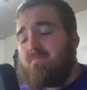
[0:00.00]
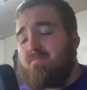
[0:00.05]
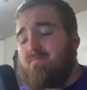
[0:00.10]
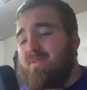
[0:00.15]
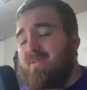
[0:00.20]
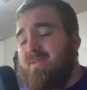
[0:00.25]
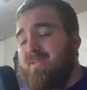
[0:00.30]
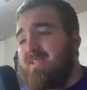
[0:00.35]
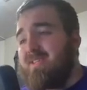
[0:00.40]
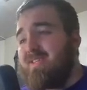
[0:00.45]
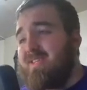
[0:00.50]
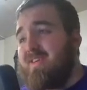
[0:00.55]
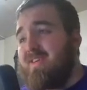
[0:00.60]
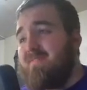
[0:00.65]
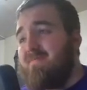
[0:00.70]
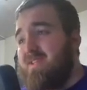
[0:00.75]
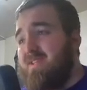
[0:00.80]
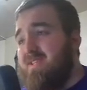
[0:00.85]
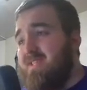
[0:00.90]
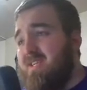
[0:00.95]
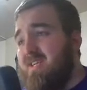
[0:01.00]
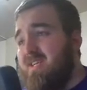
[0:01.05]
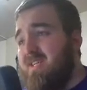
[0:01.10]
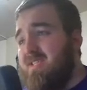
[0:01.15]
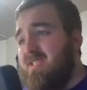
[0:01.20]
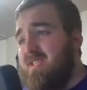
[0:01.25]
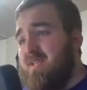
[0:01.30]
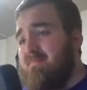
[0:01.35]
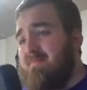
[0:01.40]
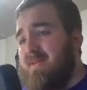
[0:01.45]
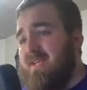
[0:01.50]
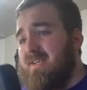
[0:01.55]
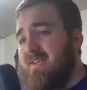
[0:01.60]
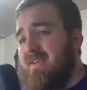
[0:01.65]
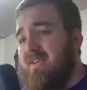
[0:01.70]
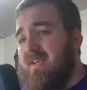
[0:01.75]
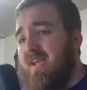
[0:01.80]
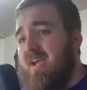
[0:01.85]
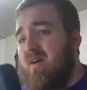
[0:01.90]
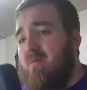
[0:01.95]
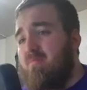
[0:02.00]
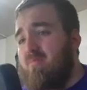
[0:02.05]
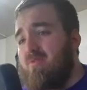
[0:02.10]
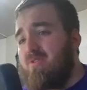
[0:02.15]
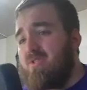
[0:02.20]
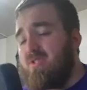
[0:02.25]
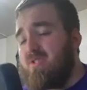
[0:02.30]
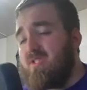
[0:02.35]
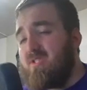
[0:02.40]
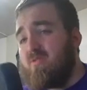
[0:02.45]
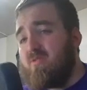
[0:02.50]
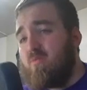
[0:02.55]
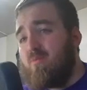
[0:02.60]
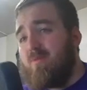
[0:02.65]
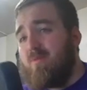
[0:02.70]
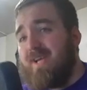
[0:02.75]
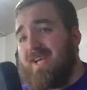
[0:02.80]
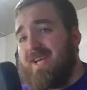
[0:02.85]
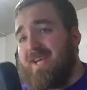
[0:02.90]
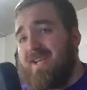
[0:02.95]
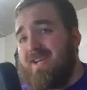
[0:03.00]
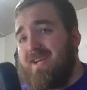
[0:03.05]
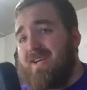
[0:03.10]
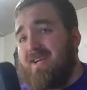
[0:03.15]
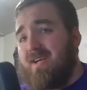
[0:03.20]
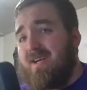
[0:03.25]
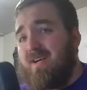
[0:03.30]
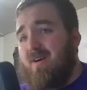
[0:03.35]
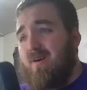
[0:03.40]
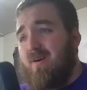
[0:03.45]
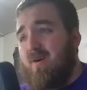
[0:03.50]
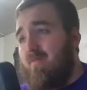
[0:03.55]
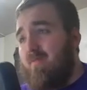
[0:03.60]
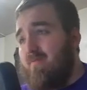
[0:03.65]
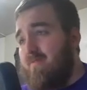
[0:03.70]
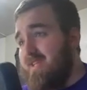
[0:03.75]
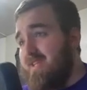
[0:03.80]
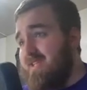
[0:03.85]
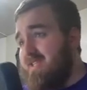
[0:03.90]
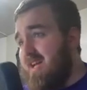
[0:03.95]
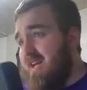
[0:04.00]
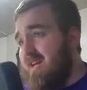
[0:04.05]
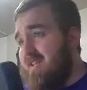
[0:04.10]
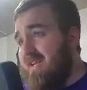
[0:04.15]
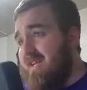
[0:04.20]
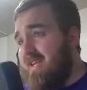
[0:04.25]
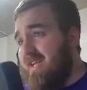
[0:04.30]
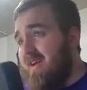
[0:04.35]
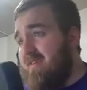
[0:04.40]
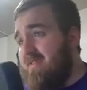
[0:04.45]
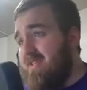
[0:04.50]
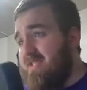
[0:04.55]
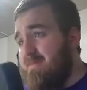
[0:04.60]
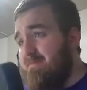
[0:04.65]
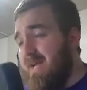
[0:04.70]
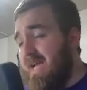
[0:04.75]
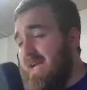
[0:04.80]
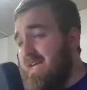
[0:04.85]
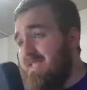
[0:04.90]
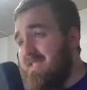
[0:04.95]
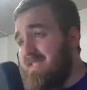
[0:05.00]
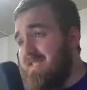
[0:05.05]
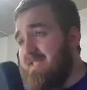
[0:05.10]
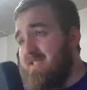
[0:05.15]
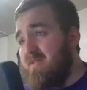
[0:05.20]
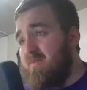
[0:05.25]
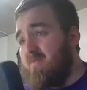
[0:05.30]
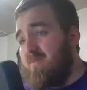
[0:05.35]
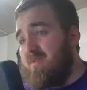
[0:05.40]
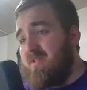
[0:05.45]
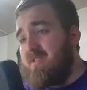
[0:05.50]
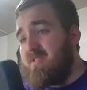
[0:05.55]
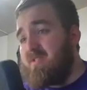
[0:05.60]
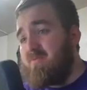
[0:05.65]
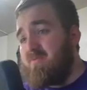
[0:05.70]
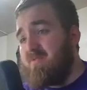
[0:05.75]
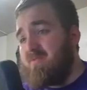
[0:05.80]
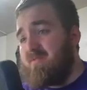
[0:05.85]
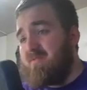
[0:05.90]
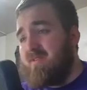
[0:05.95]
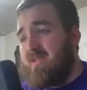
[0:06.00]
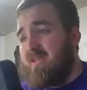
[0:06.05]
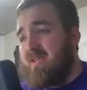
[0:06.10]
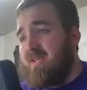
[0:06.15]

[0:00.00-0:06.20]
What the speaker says: But if it does, I'm picking Cowboys to win. Hopefully, it's not like how this past season was, where,